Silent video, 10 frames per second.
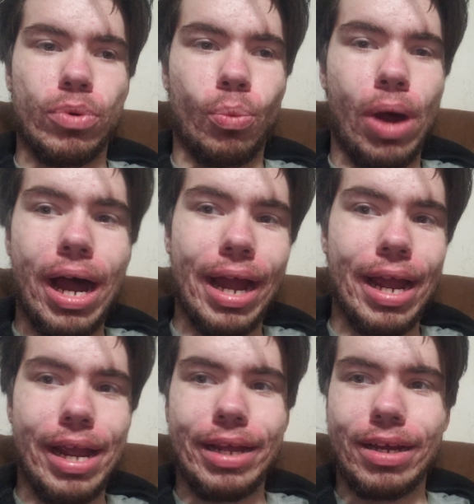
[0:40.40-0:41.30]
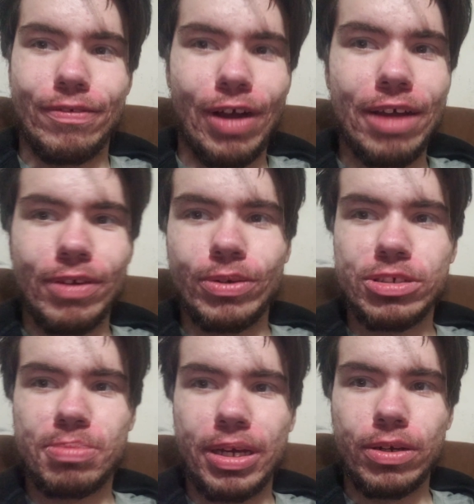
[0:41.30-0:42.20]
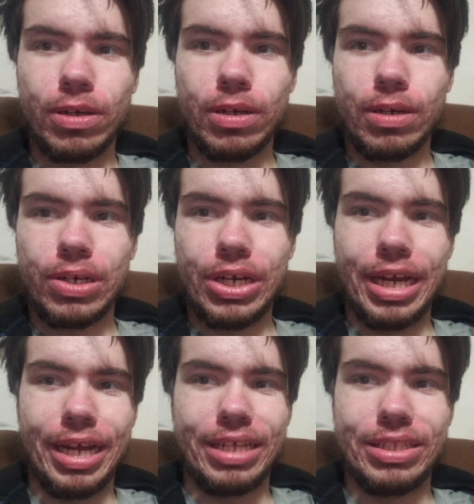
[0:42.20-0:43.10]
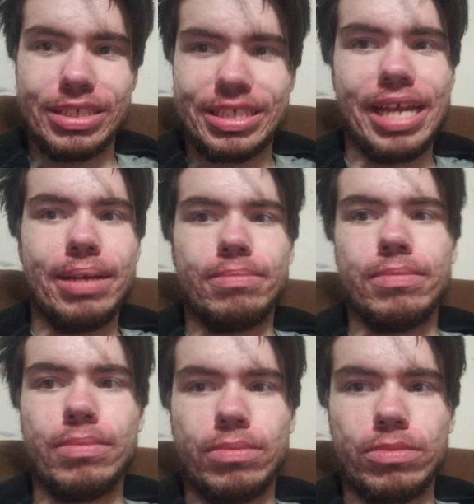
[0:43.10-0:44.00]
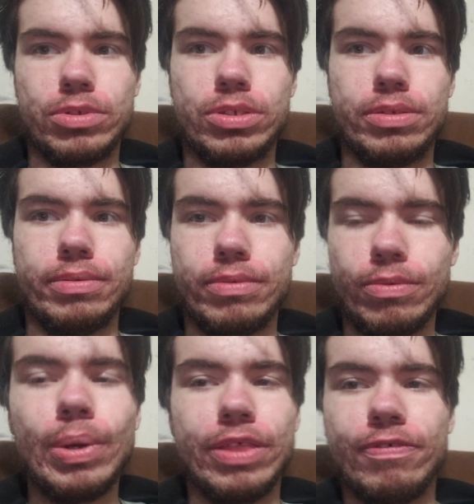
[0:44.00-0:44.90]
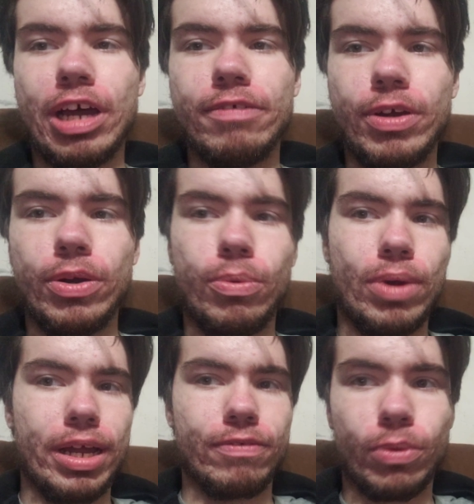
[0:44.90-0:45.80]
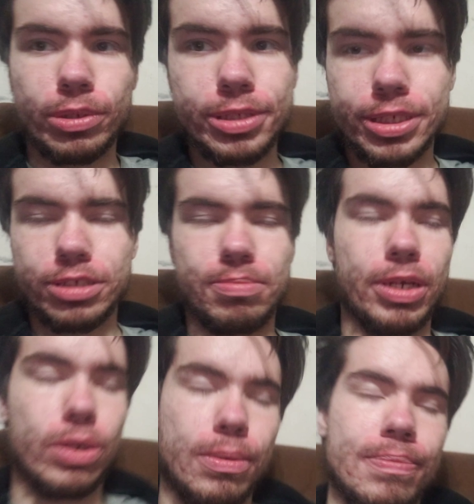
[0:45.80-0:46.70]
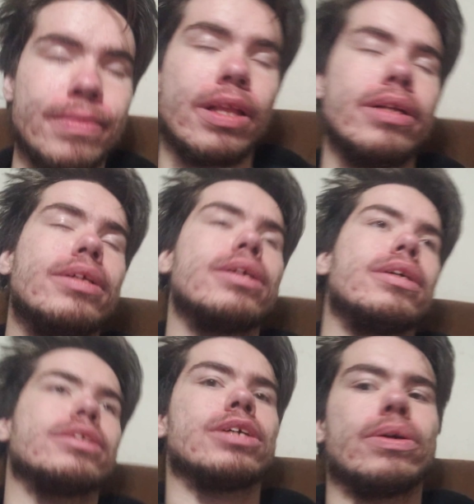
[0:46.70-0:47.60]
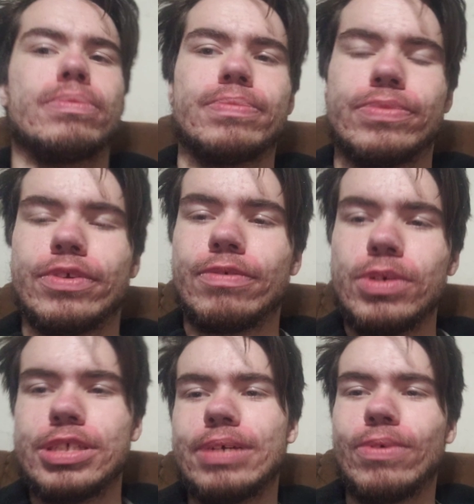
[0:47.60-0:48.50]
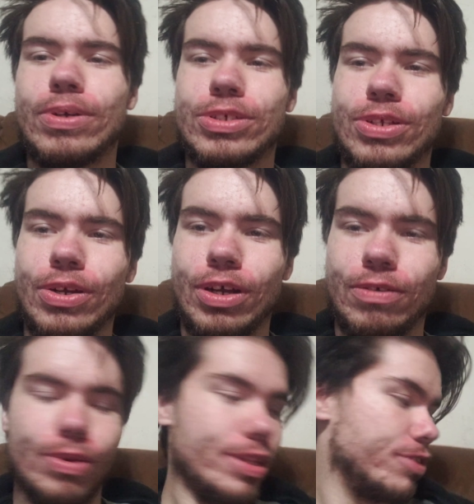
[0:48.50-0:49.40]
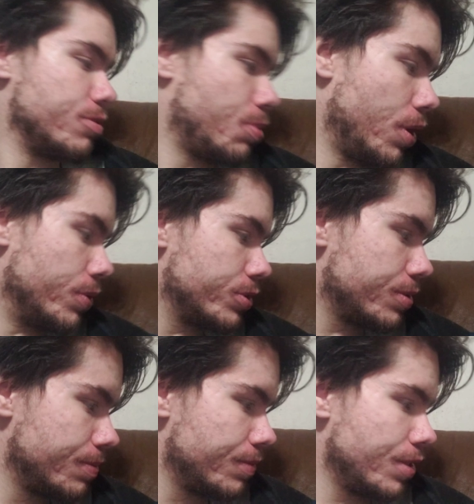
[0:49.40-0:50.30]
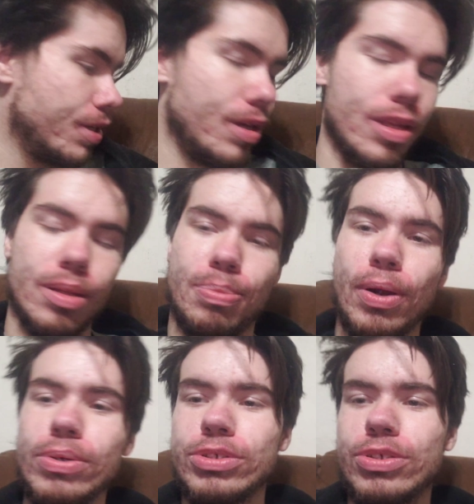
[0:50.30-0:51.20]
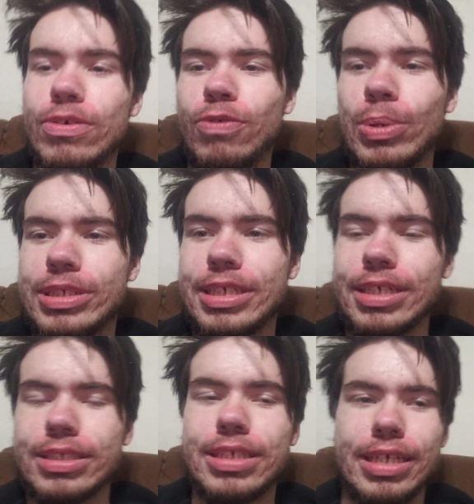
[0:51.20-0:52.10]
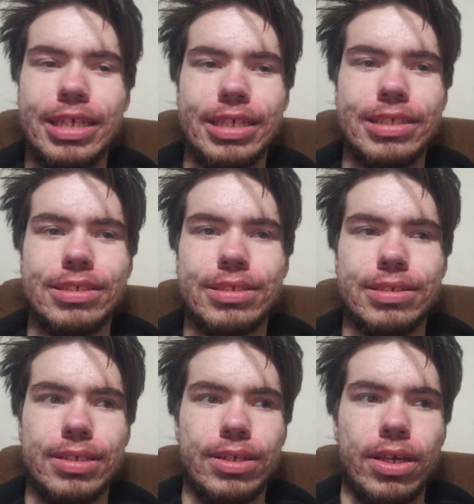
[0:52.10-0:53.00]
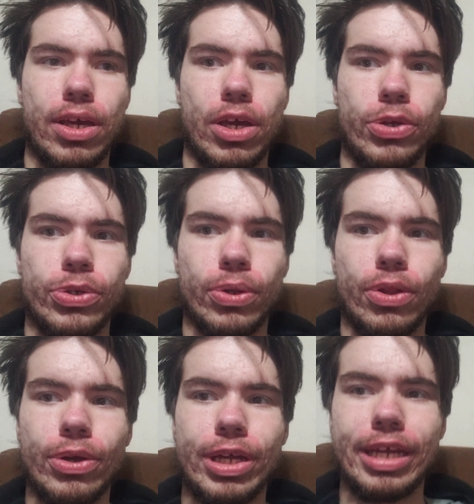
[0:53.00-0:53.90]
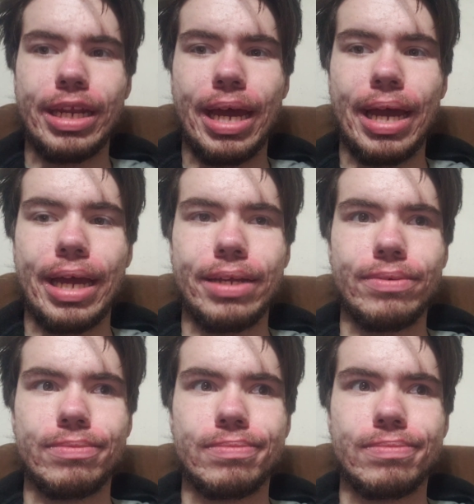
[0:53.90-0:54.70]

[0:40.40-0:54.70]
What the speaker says: why a 5.0 is better, and the same with the 5.0 and why a 4.6 is better. So, first thing we're going to start off with is the pros. The pros to a 4.6 is you're looking at